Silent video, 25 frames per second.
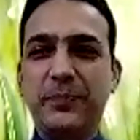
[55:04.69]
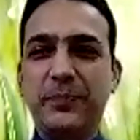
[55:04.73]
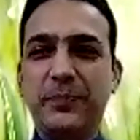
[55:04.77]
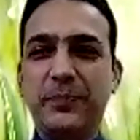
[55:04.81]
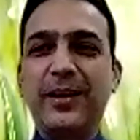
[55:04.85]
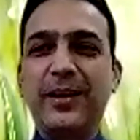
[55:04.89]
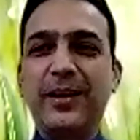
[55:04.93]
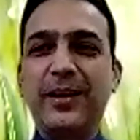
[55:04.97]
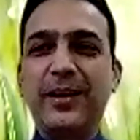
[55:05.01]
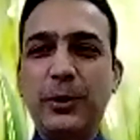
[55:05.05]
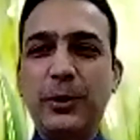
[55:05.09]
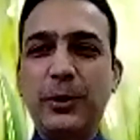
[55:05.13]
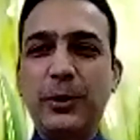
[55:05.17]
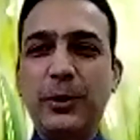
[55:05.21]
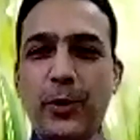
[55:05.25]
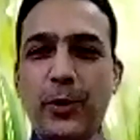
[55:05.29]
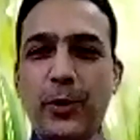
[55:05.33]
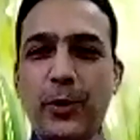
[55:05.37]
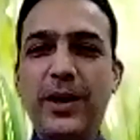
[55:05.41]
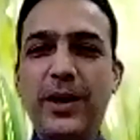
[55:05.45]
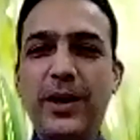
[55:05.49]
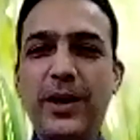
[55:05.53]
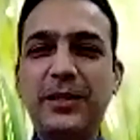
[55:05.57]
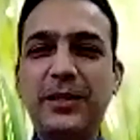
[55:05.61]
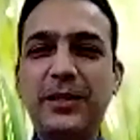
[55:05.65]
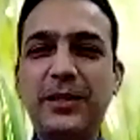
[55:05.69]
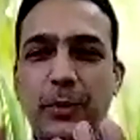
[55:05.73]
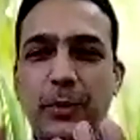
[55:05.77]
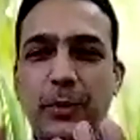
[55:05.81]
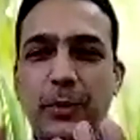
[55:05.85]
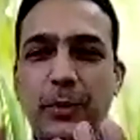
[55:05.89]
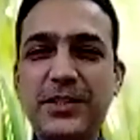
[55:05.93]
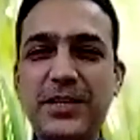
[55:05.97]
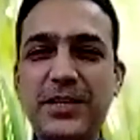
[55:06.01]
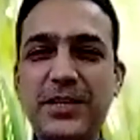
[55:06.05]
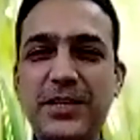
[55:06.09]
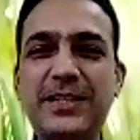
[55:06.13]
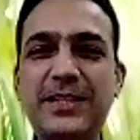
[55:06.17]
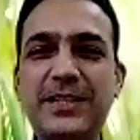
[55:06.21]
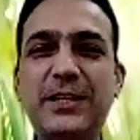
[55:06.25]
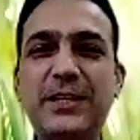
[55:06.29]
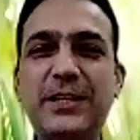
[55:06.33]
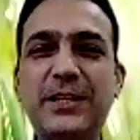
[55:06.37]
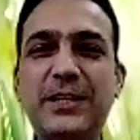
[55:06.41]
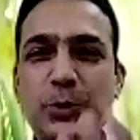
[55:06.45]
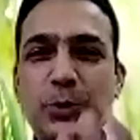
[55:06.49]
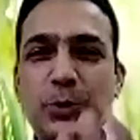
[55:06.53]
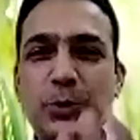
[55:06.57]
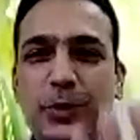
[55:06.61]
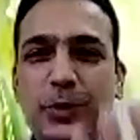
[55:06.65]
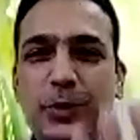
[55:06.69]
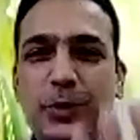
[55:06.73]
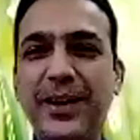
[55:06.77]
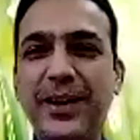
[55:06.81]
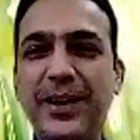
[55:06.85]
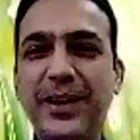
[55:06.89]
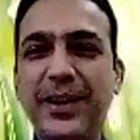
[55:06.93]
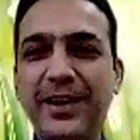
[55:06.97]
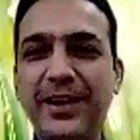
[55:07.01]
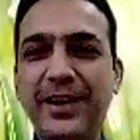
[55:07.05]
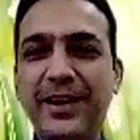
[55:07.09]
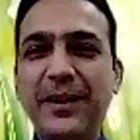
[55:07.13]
The product, the process needs to work.